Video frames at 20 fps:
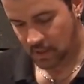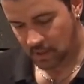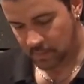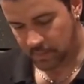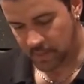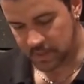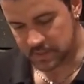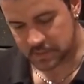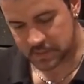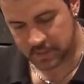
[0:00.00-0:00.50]

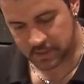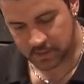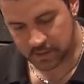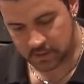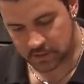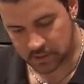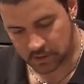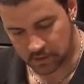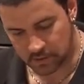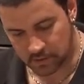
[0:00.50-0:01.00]
my
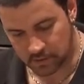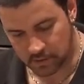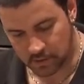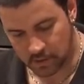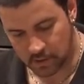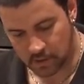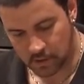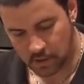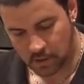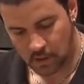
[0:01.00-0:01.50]
signature
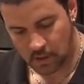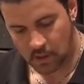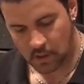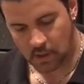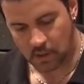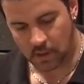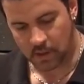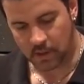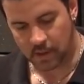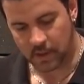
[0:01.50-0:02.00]

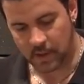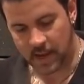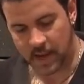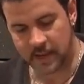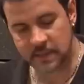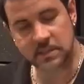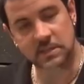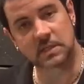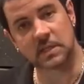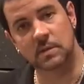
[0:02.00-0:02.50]

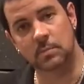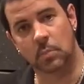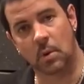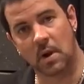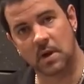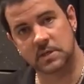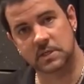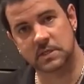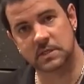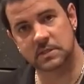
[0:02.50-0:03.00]
HD
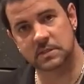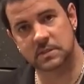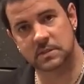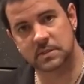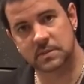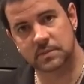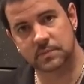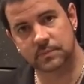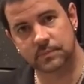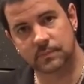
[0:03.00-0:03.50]

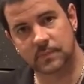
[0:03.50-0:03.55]
brushes